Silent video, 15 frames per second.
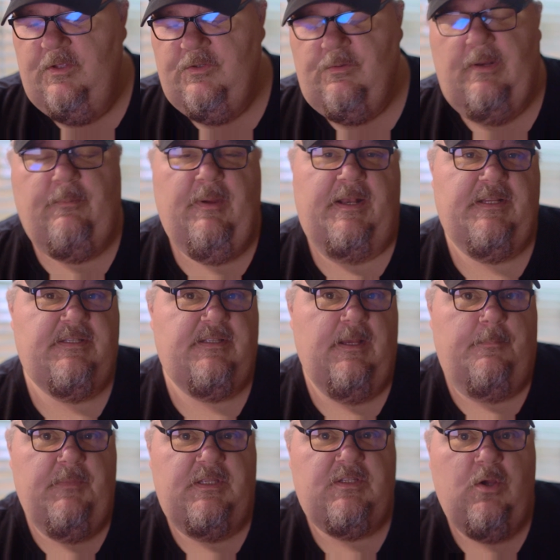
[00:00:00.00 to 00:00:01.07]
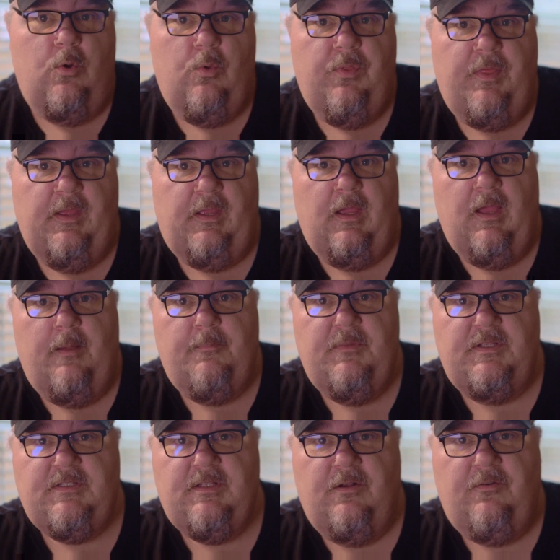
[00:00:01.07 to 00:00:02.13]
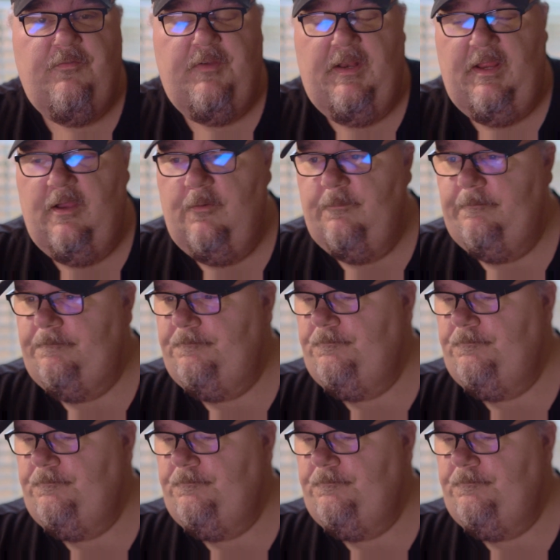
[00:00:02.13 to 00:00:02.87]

anyway, to sum this whole thing up, this little video,